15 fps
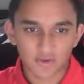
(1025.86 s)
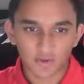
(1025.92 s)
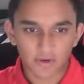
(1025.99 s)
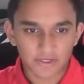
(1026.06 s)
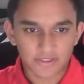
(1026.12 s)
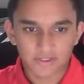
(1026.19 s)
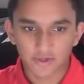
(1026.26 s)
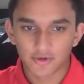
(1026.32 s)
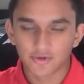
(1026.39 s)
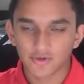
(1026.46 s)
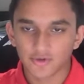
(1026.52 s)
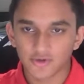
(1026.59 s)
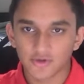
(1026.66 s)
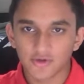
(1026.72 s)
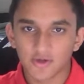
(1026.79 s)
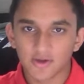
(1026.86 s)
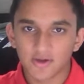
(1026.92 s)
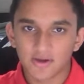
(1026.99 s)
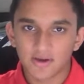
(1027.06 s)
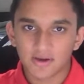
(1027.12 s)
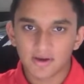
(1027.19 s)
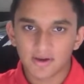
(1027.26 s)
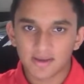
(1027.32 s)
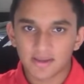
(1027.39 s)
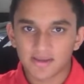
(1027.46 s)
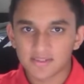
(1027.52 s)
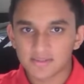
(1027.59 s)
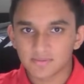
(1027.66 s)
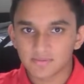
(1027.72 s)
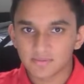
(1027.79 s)
scoring total
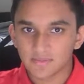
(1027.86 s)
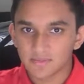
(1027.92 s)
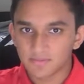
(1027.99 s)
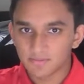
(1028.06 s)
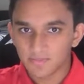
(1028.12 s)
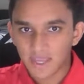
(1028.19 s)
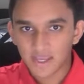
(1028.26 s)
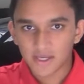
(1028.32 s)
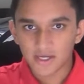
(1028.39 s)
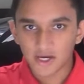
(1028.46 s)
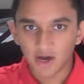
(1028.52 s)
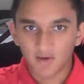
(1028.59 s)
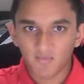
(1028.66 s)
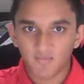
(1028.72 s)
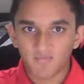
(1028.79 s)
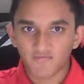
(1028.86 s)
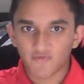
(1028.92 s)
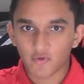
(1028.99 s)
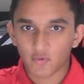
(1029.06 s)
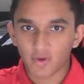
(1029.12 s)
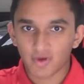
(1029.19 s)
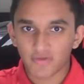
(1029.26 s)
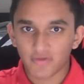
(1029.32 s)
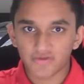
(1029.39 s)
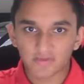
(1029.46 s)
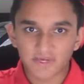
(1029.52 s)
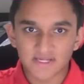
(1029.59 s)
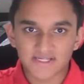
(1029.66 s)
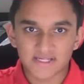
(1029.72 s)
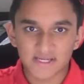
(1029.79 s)
can make up for what they're
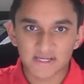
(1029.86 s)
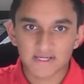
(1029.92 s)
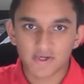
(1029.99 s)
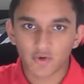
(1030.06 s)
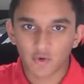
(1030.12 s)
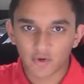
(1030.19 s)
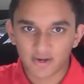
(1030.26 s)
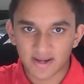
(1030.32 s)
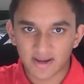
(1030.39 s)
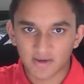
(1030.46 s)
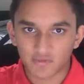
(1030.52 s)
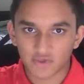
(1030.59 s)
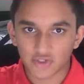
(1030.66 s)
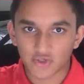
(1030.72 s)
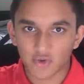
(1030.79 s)
missing in Gordon Hayward.